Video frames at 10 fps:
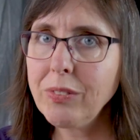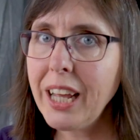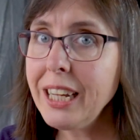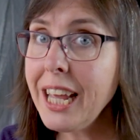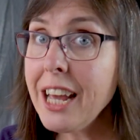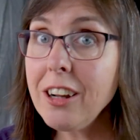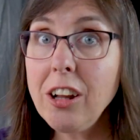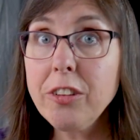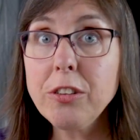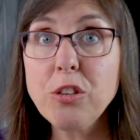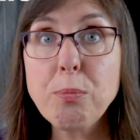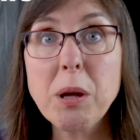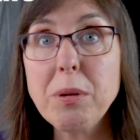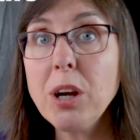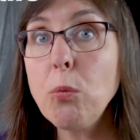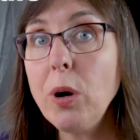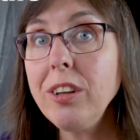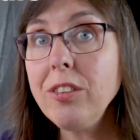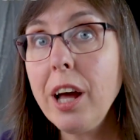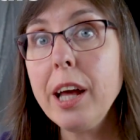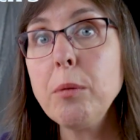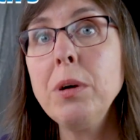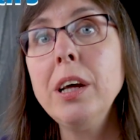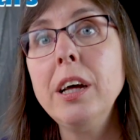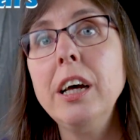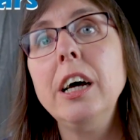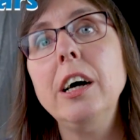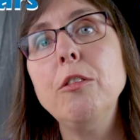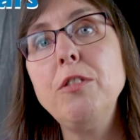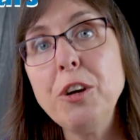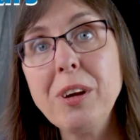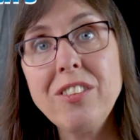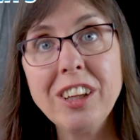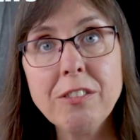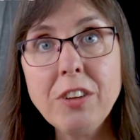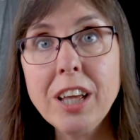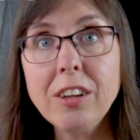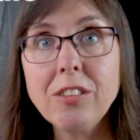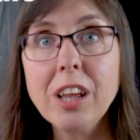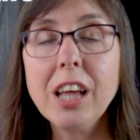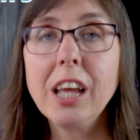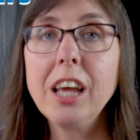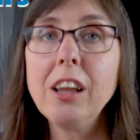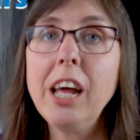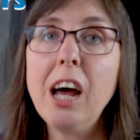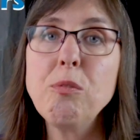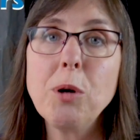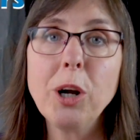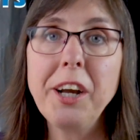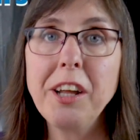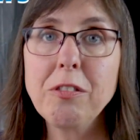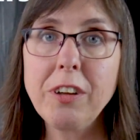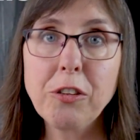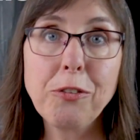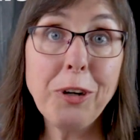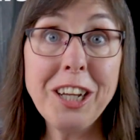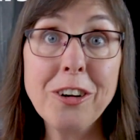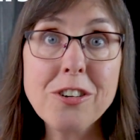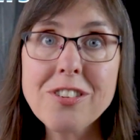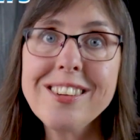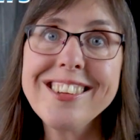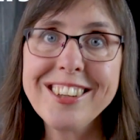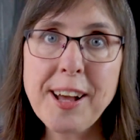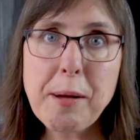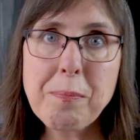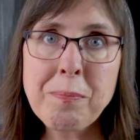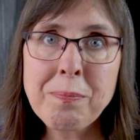And again, although this might be a one-time fundraising event, it'll have marketing effects for years to come.